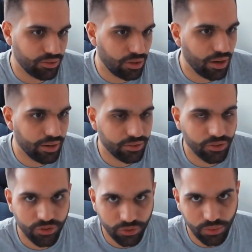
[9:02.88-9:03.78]
trying
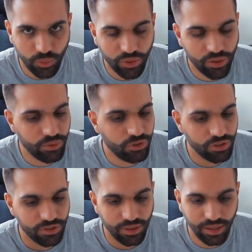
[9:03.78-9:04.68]
to screw with you,
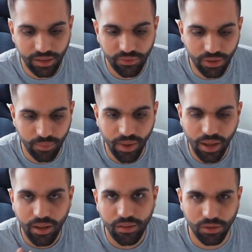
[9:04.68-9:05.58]
just leave them.
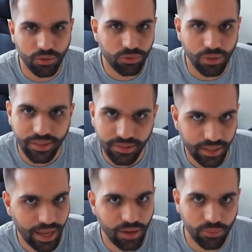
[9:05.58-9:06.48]
Don't release
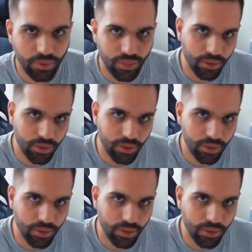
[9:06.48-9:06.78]
again with